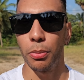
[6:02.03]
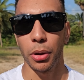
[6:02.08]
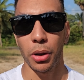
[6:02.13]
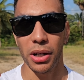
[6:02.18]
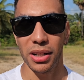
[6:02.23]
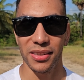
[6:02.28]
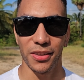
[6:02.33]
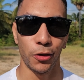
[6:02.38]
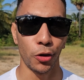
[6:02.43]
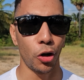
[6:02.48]

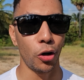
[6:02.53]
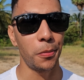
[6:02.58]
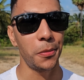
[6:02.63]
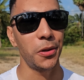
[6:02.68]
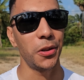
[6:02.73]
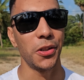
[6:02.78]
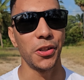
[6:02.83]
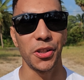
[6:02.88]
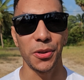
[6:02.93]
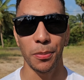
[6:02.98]
progress to
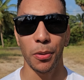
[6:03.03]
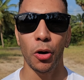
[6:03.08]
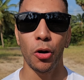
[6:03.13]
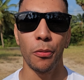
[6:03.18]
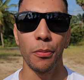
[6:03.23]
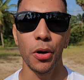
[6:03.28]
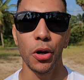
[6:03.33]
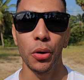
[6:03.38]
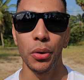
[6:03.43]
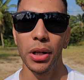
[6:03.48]
normal and sport
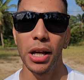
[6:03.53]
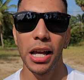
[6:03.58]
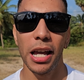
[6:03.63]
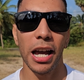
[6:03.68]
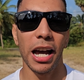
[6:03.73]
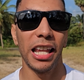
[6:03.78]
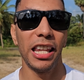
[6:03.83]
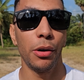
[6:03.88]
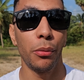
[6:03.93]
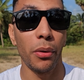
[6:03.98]
mode.
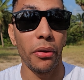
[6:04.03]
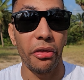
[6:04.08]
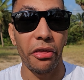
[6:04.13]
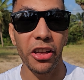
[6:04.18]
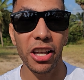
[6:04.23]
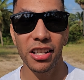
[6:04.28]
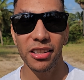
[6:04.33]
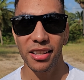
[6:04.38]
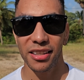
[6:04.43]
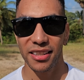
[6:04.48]
And then when
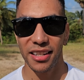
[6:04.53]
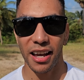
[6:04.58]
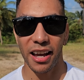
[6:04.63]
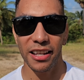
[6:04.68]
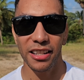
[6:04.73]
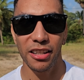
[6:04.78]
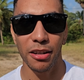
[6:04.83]
things are starting